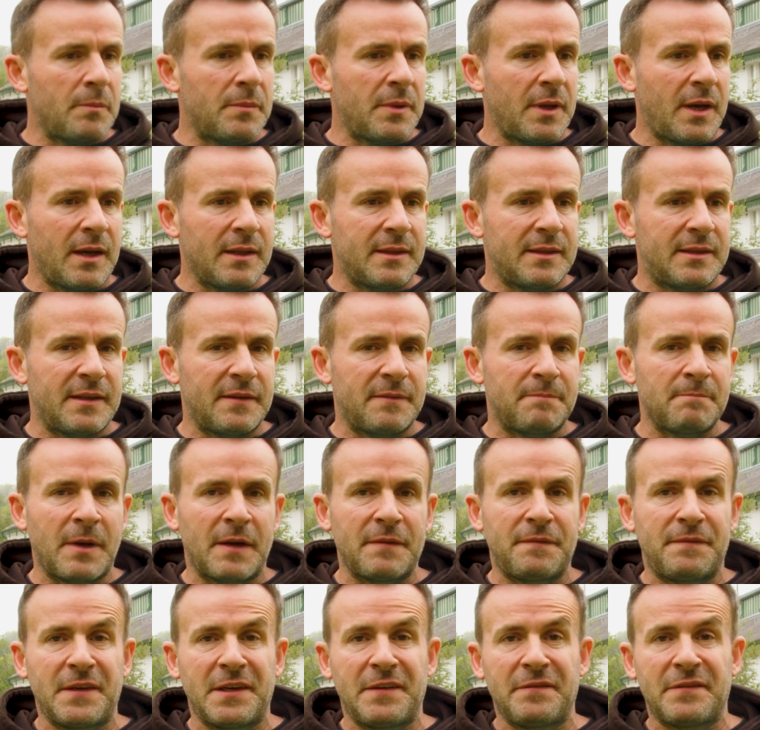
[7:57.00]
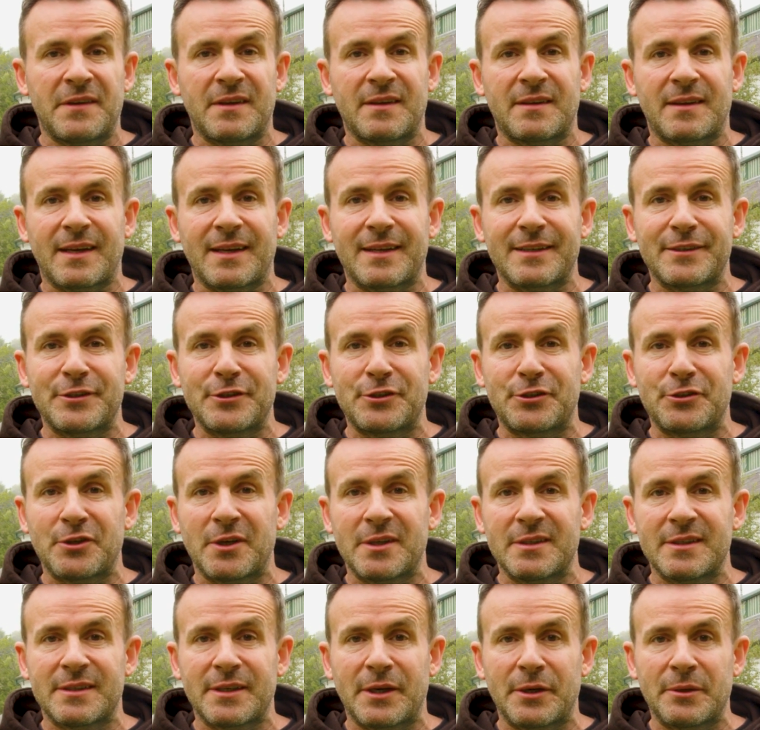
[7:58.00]
Ah, my favourite thing to do
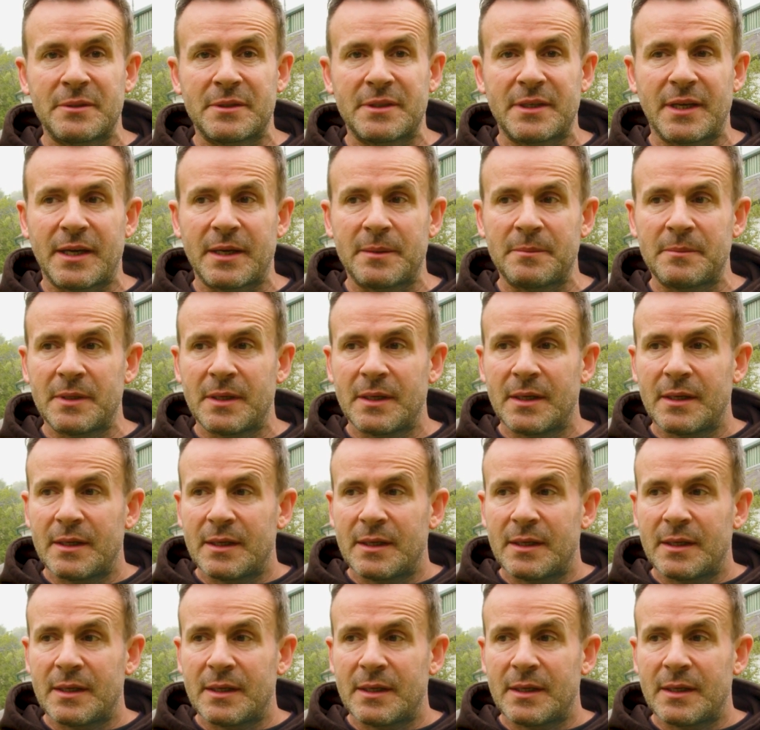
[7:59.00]
in downtime